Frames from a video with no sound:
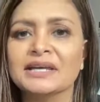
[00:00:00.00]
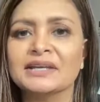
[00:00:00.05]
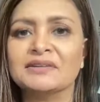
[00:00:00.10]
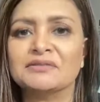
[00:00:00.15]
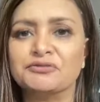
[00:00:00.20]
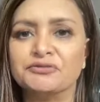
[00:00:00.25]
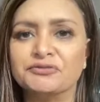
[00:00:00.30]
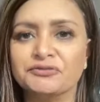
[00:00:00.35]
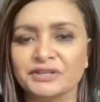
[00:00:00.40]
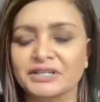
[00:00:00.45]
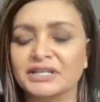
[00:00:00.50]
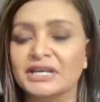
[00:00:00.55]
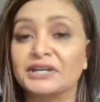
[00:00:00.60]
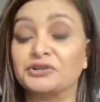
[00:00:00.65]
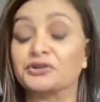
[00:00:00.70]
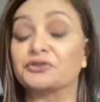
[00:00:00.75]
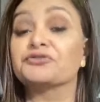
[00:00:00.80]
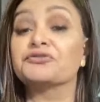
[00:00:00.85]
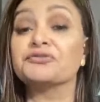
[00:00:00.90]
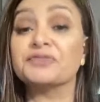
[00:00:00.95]
in
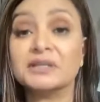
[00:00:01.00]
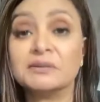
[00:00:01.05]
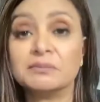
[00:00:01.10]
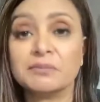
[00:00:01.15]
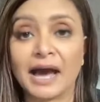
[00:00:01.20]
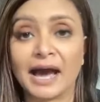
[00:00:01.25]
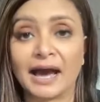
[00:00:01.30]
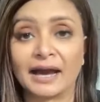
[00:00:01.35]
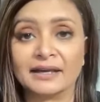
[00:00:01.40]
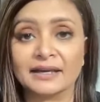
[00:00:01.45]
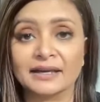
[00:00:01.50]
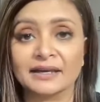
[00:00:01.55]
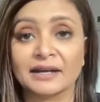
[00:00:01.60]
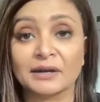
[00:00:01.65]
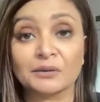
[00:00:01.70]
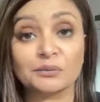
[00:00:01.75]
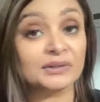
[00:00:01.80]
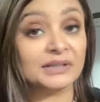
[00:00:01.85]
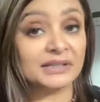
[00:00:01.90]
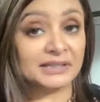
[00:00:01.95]
your feedback, and I
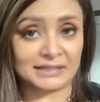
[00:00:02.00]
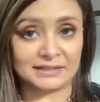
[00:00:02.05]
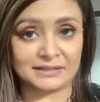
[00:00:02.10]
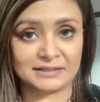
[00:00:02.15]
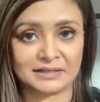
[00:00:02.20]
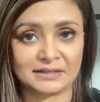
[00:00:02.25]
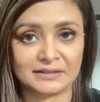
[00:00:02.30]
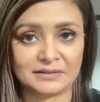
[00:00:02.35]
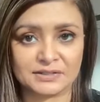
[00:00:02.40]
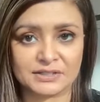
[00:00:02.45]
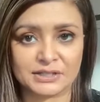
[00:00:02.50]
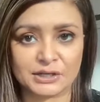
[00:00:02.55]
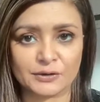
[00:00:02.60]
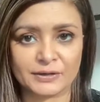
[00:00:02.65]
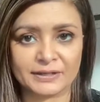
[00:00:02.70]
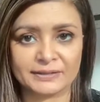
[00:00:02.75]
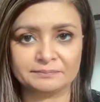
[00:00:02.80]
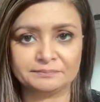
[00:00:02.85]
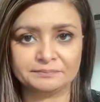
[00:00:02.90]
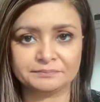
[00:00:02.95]
really need to consider
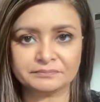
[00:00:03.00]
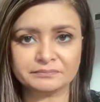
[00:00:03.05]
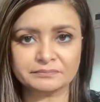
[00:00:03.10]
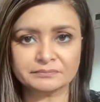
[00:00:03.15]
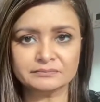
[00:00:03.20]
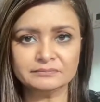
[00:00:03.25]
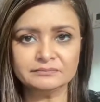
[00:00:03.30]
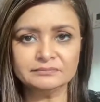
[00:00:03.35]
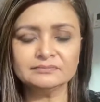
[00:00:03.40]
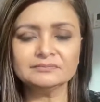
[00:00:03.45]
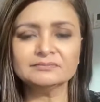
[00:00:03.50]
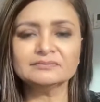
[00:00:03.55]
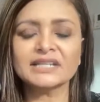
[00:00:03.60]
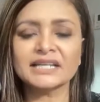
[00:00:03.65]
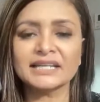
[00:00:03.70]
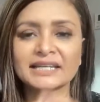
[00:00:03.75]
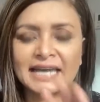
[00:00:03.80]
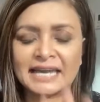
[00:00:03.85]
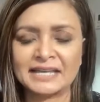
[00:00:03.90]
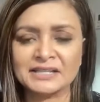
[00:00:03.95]
it.
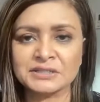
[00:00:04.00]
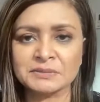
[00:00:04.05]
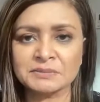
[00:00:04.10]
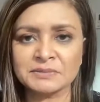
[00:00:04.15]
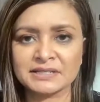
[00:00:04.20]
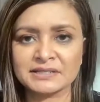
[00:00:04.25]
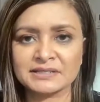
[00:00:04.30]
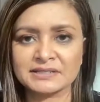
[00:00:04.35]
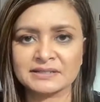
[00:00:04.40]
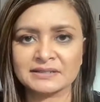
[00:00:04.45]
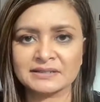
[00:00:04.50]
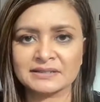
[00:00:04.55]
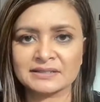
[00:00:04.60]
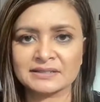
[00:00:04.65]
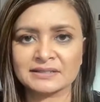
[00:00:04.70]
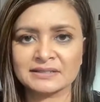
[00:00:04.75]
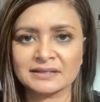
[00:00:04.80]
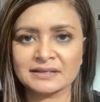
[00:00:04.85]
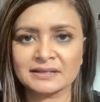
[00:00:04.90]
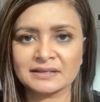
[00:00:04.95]
Gain some
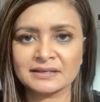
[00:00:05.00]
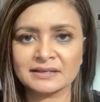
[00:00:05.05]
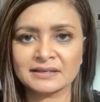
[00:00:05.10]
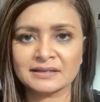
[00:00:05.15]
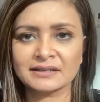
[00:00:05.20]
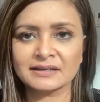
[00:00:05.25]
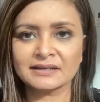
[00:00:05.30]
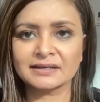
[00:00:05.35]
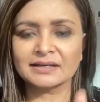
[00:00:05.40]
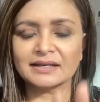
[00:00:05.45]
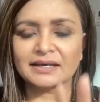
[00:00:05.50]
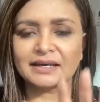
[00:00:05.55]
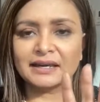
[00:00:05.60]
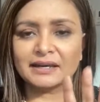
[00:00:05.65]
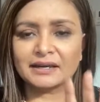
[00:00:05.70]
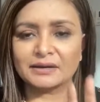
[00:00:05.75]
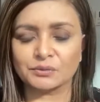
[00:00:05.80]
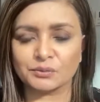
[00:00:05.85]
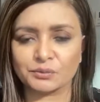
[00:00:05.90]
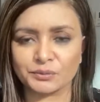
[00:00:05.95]
distance,
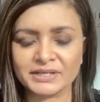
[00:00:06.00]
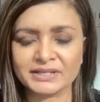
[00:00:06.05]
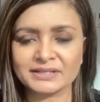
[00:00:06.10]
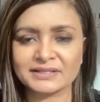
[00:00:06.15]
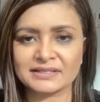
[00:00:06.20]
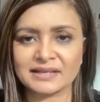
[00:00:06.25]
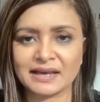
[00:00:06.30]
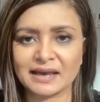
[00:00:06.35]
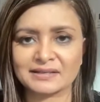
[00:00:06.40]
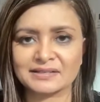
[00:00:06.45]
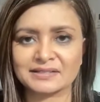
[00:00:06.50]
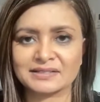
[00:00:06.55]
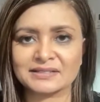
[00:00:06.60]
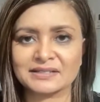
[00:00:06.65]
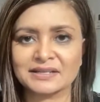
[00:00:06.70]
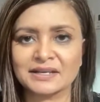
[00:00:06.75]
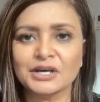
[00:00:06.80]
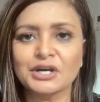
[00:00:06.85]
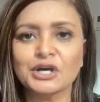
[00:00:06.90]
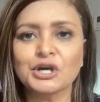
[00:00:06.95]
reassess,
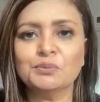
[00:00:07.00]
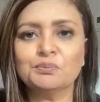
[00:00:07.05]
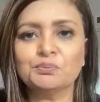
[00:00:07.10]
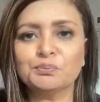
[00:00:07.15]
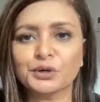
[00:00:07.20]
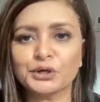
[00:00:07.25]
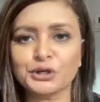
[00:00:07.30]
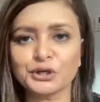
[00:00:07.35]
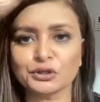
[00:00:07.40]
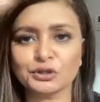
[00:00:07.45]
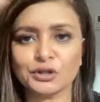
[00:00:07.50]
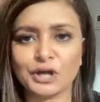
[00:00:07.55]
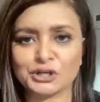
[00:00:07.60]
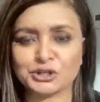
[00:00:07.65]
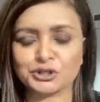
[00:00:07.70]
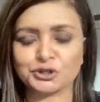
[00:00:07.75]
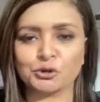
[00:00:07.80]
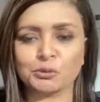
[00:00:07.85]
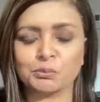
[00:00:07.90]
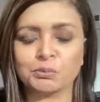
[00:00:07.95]
put your
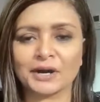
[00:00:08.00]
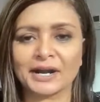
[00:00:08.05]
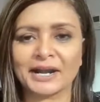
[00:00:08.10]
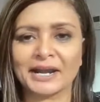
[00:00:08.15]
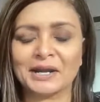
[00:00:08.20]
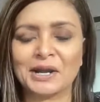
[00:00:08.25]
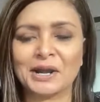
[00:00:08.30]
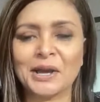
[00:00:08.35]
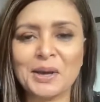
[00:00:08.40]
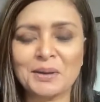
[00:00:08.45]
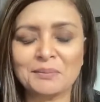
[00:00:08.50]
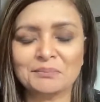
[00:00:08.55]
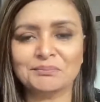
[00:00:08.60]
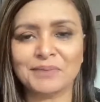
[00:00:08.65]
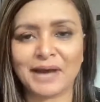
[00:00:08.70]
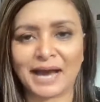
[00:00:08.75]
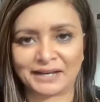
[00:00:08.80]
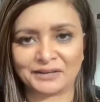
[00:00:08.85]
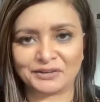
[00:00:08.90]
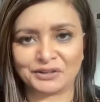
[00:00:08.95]
logical brain
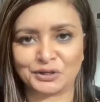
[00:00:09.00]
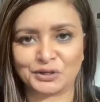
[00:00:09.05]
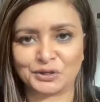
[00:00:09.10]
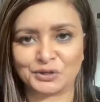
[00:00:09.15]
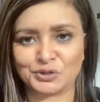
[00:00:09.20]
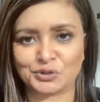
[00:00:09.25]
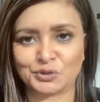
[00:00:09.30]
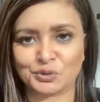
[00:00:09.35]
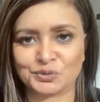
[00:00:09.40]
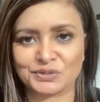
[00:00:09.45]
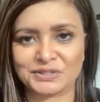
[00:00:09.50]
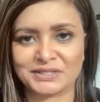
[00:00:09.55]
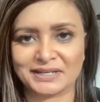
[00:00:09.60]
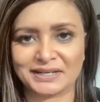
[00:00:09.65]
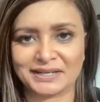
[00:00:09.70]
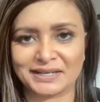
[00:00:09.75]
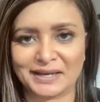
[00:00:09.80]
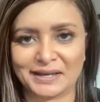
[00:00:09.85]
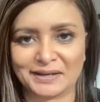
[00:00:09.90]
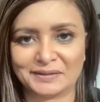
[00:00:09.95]
back in the control seat
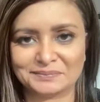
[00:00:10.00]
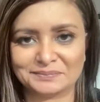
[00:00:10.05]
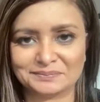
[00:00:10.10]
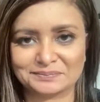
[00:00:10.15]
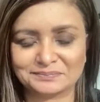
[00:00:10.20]
again.